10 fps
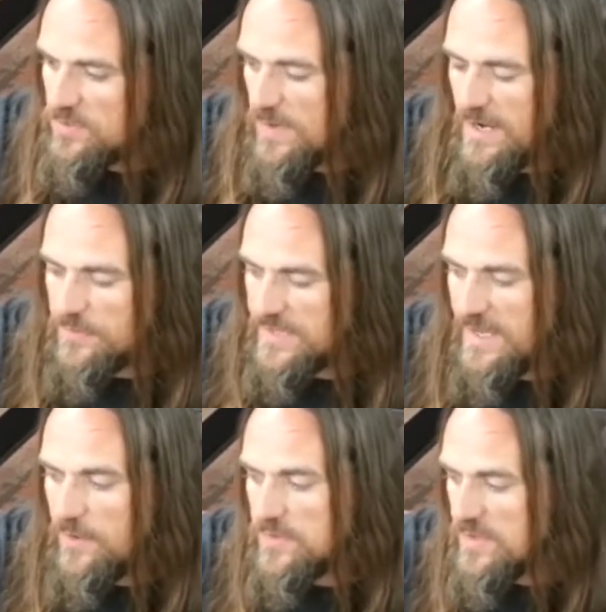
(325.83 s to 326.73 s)
ground
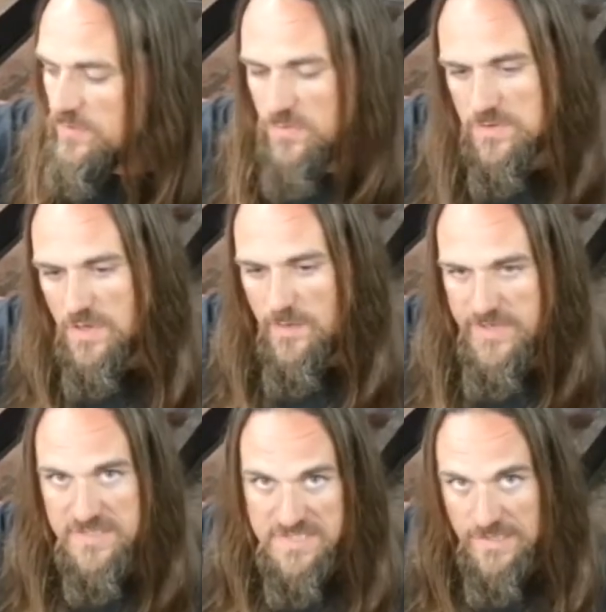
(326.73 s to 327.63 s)
out
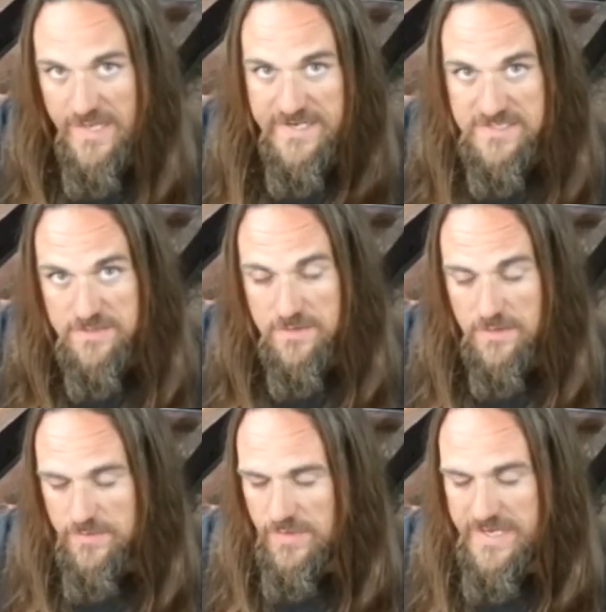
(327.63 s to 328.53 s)
because
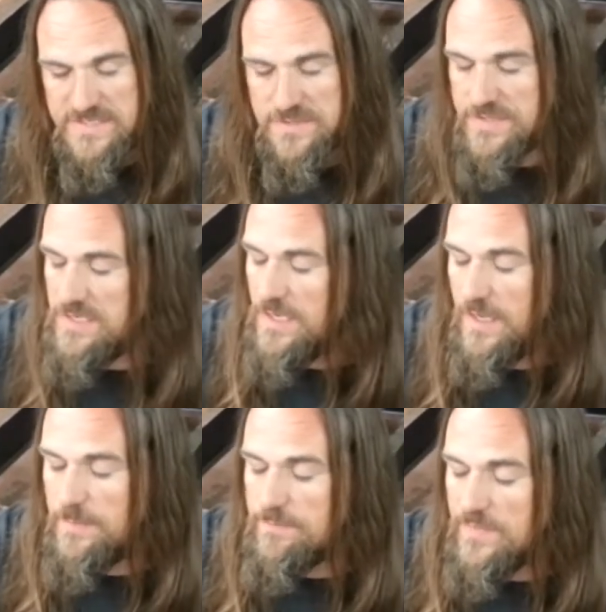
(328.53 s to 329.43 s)
the